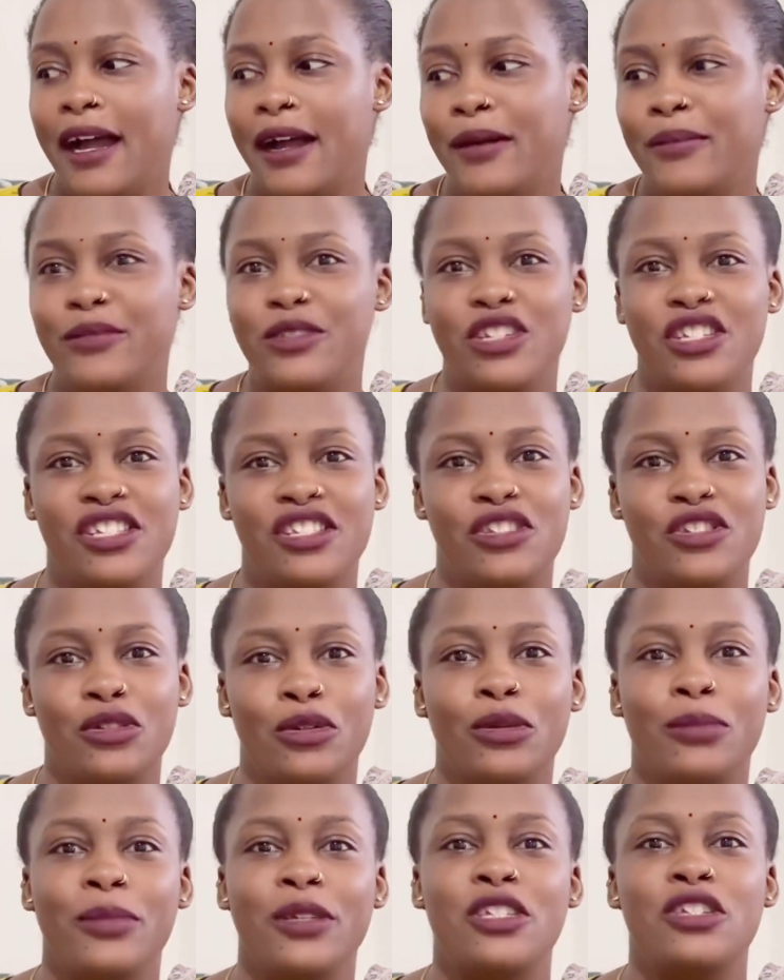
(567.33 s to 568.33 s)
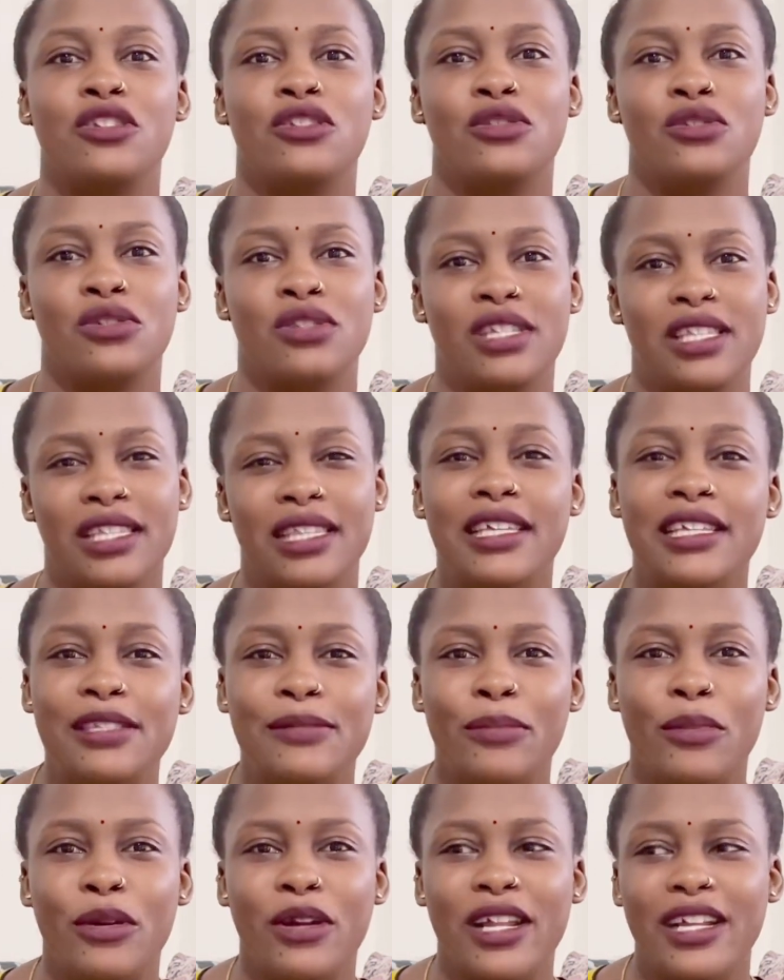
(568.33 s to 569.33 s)
she's told me she's using this
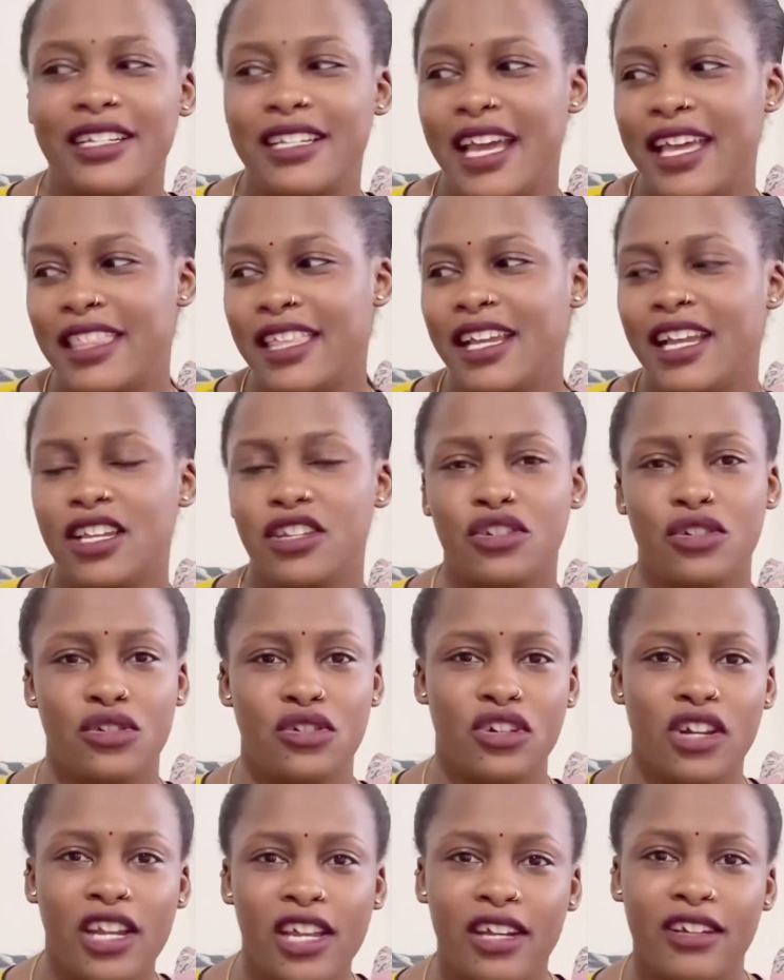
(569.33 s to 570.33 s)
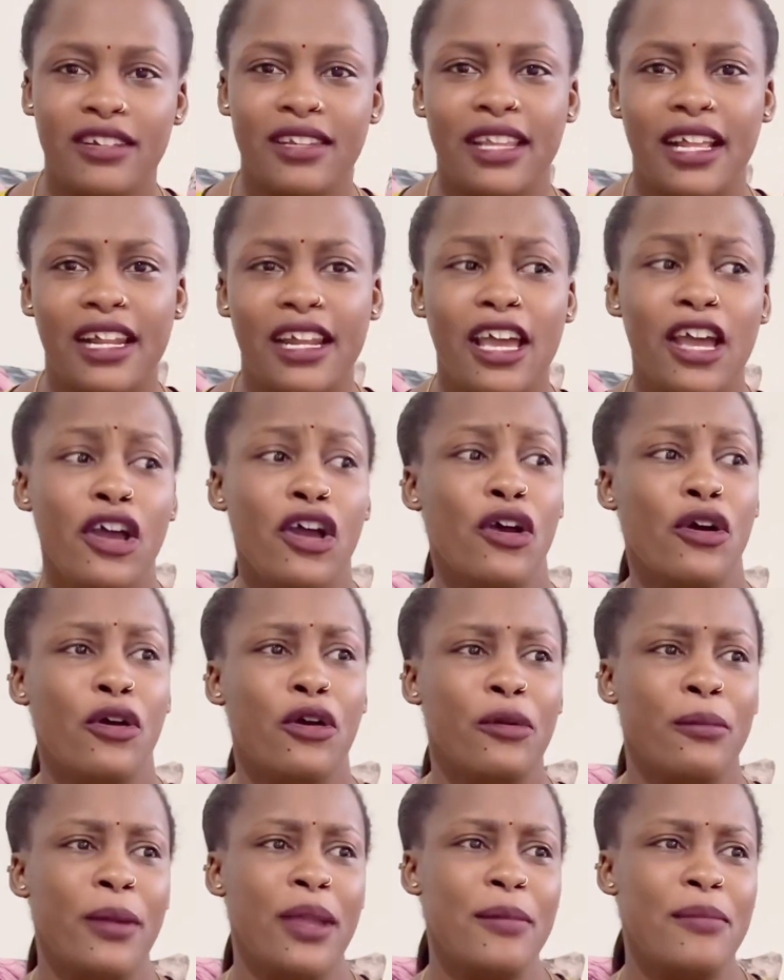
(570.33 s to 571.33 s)
product, I think I should try out that.
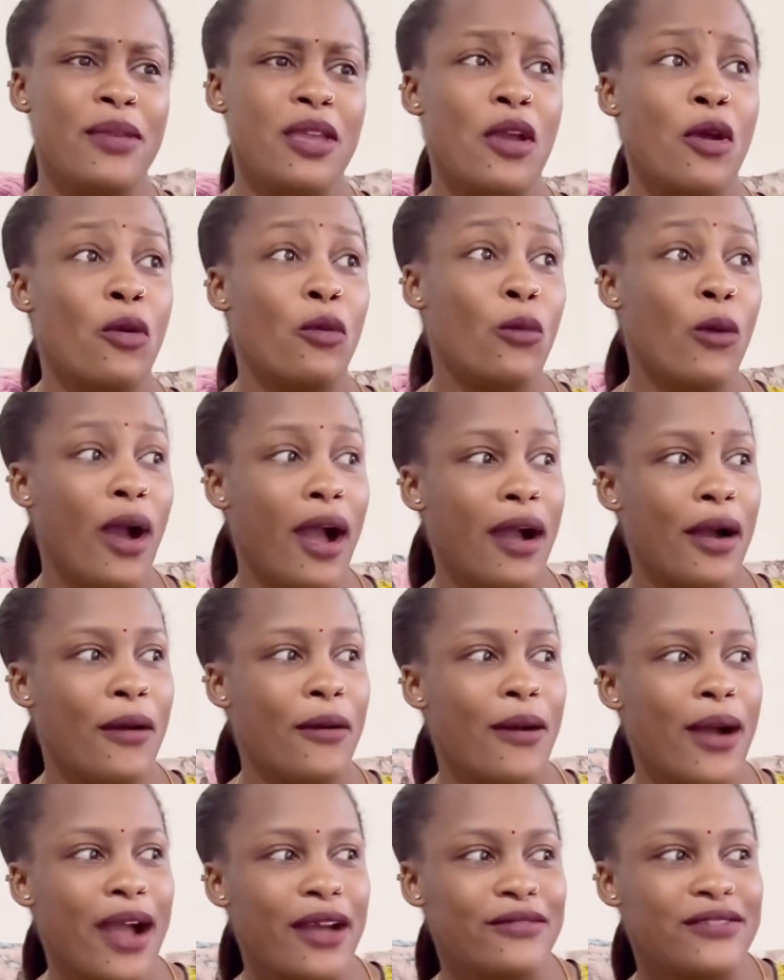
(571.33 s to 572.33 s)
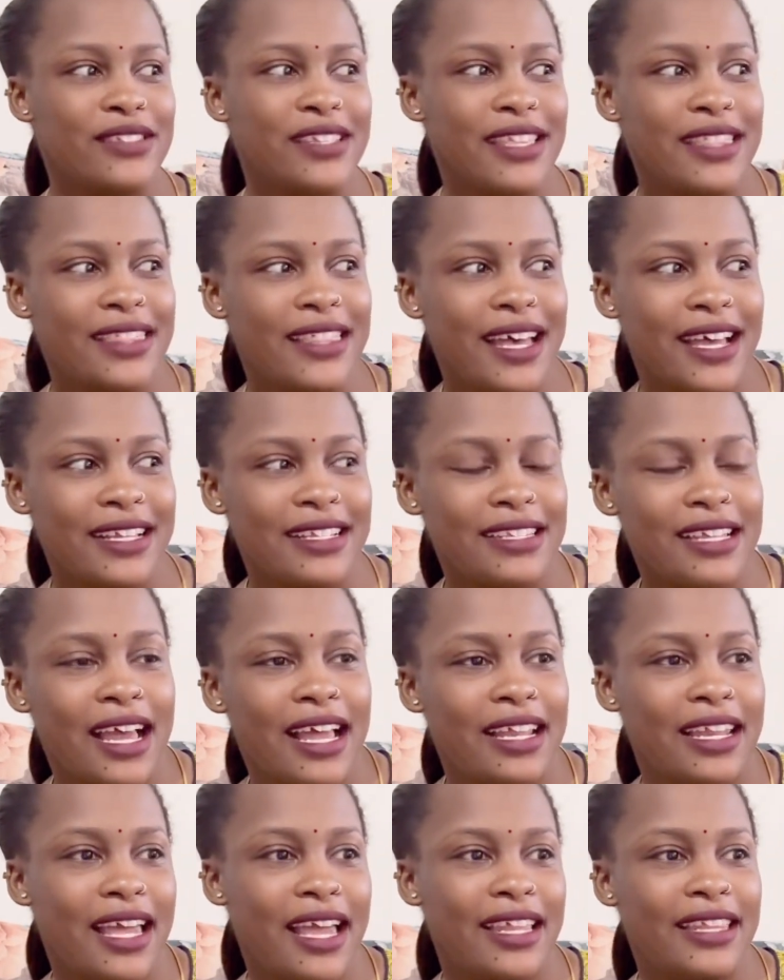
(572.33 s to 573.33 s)
Or maybe, wow, I've seen that
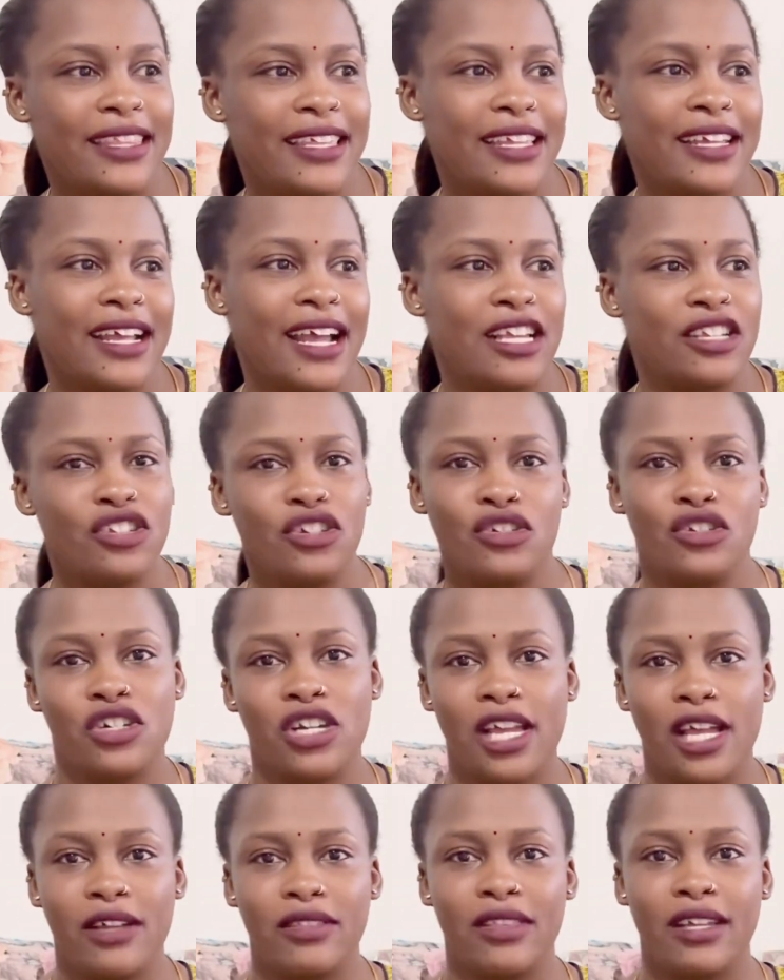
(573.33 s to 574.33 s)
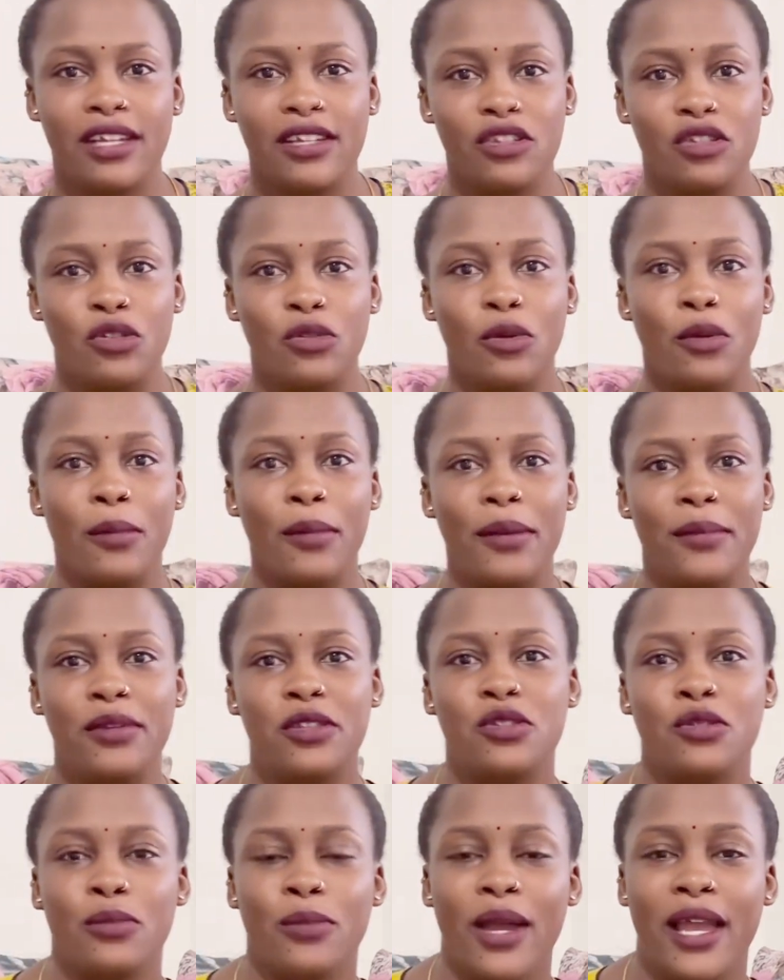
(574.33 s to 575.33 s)
and I think I should try out that. You go maybe
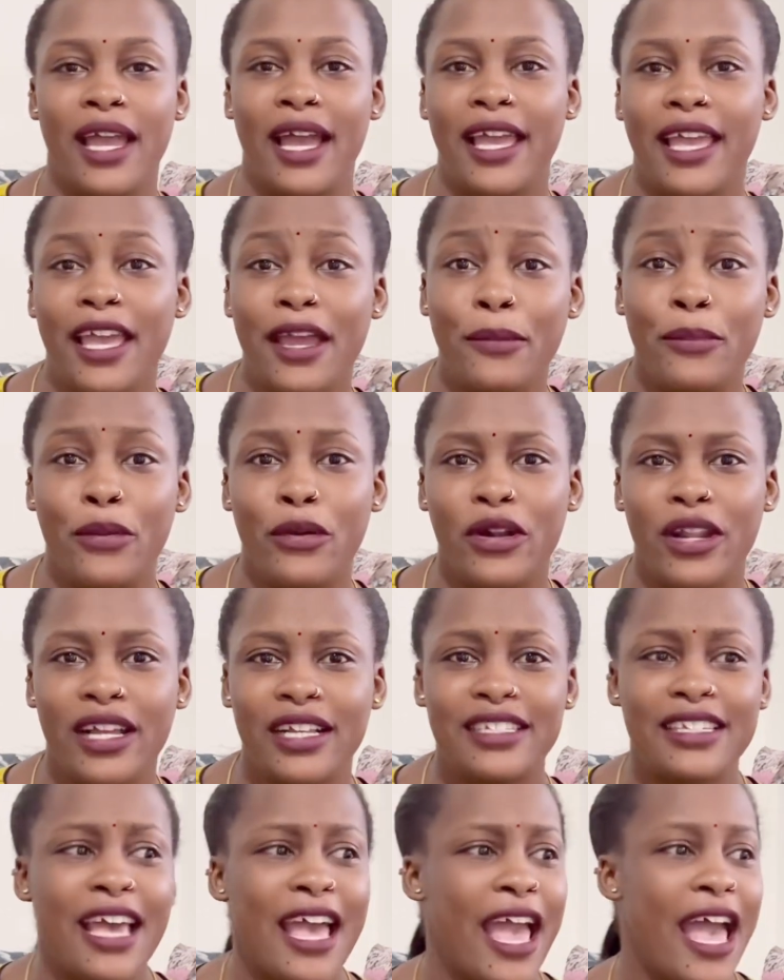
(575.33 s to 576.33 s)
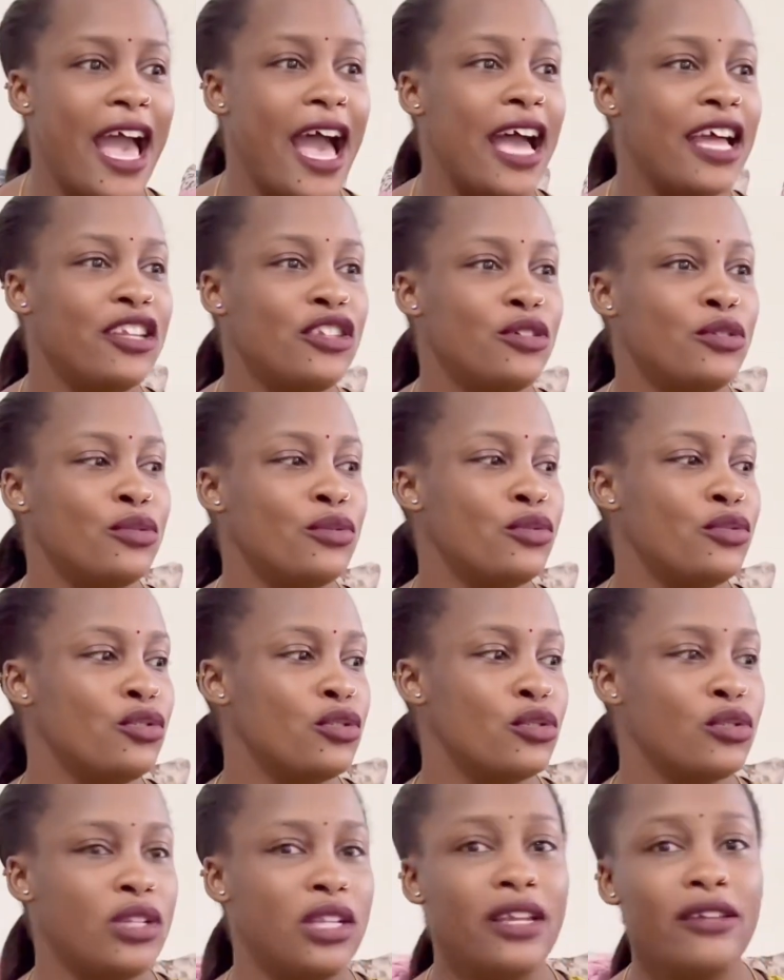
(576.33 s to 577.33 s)
to buy a hair product, and
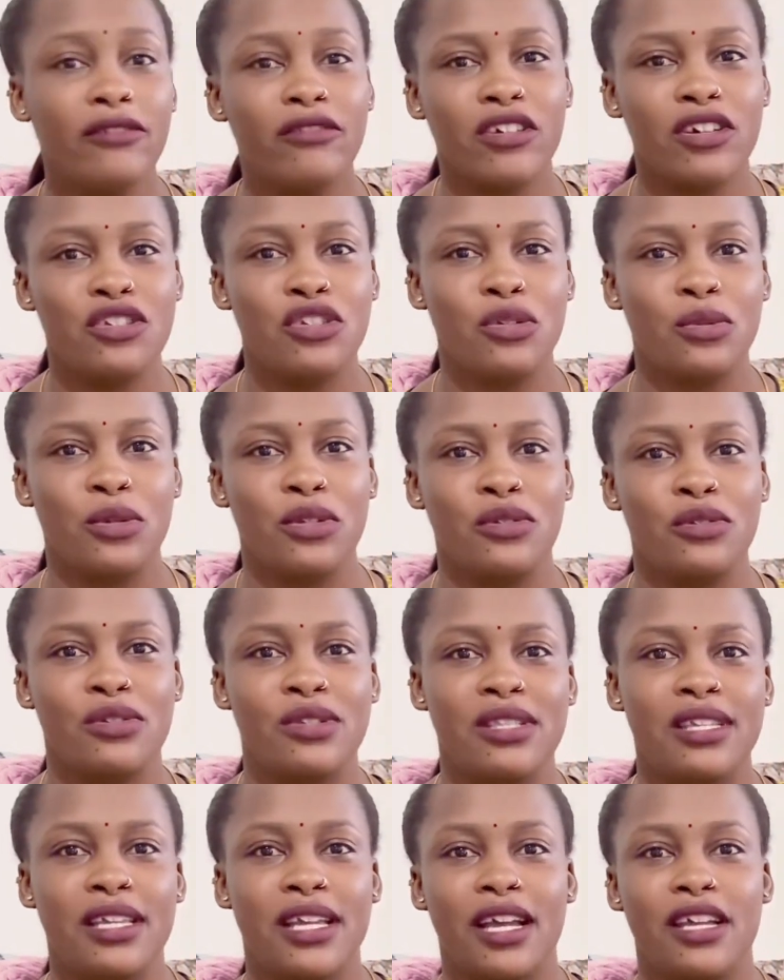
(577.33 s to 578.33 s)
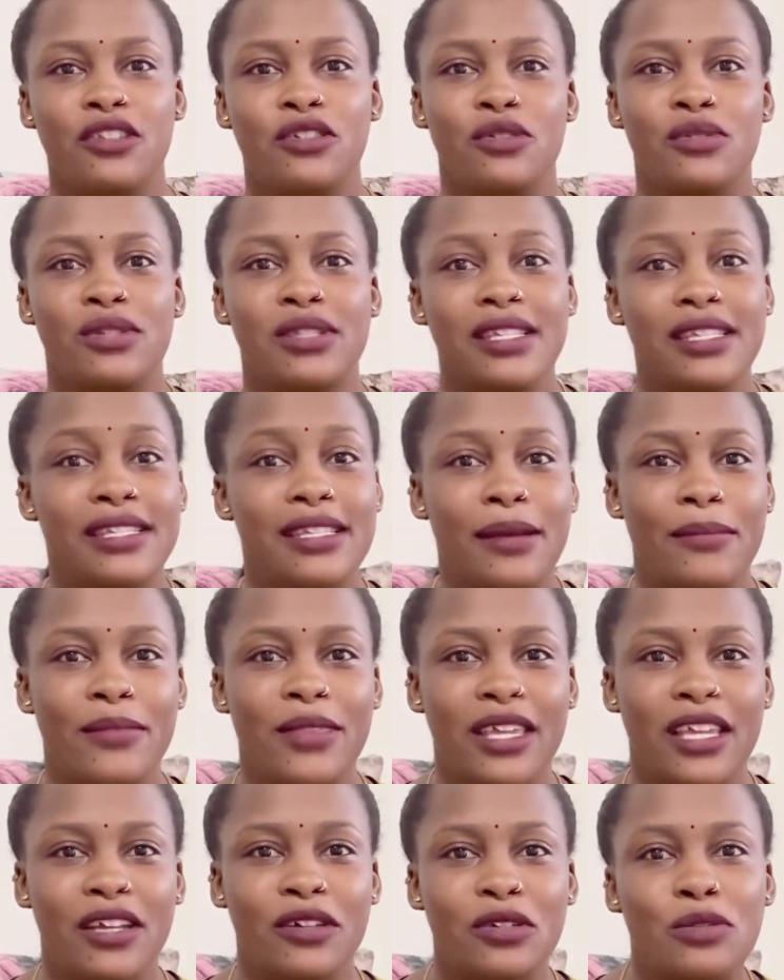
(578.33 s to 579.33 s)
you leave what you were using and you see
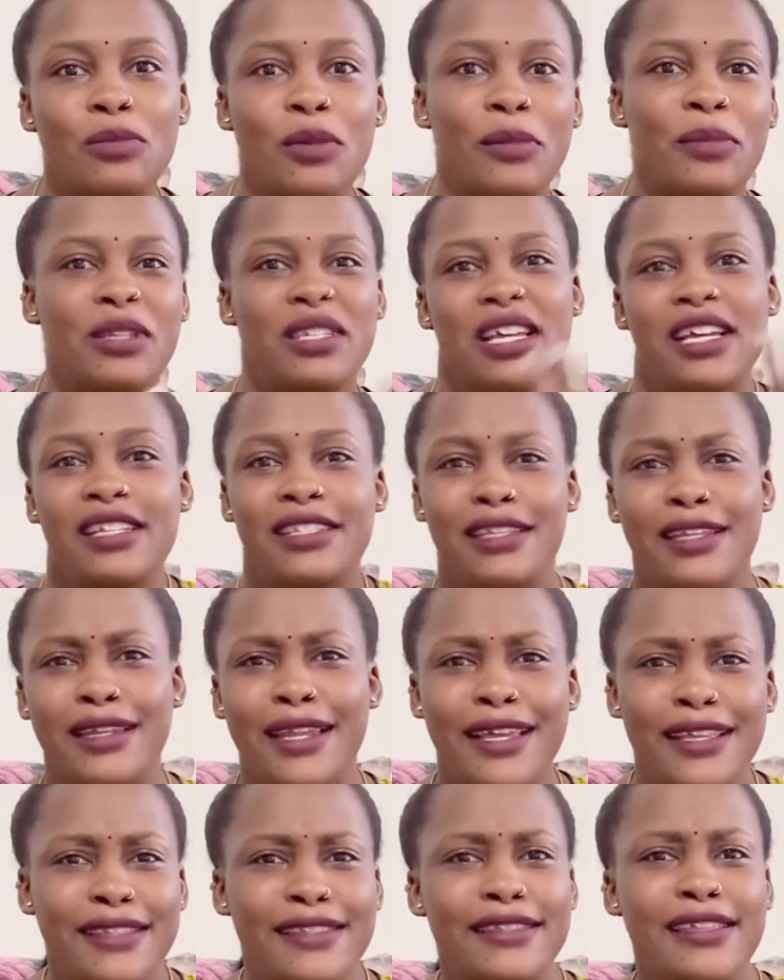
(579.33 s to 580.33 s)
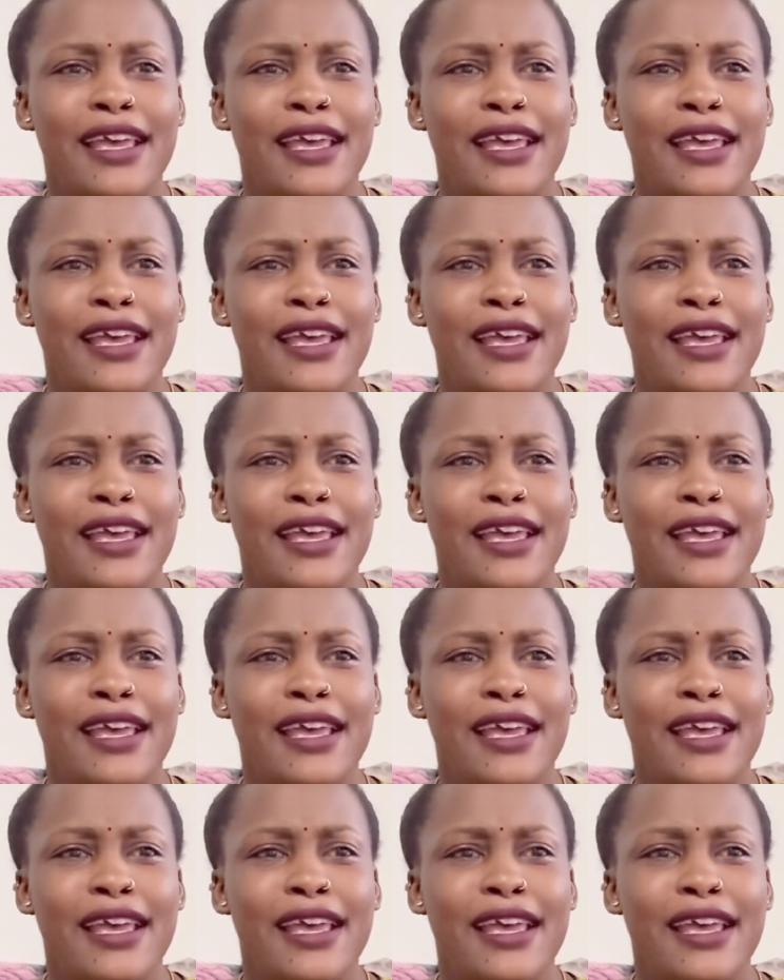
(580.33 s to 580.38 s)
something else. Maybe it has a nice